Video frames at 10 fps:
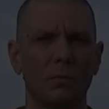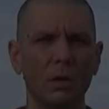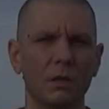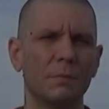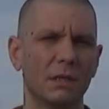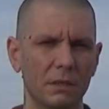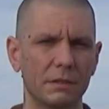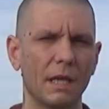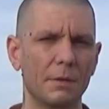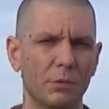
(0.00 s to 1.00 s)
Welcome and good
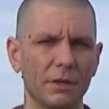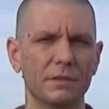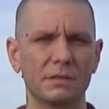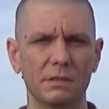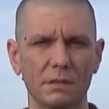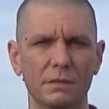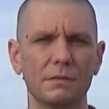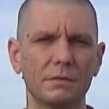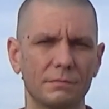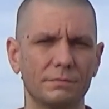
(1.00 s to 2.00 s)
day, brothers and
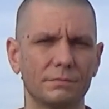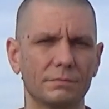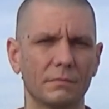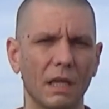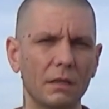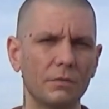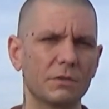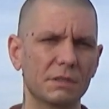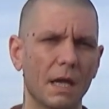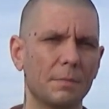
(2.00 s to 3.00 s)
sisters. Thank you for
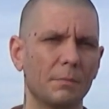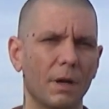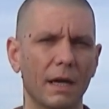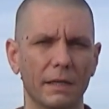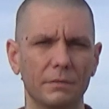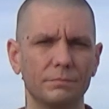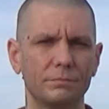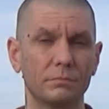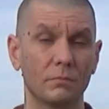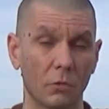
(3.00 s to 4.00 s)
stopping by, and
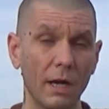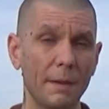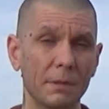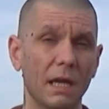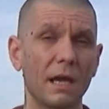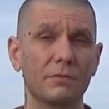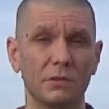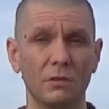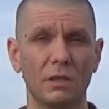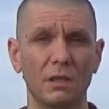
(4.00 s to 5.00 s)
we're happy to have you.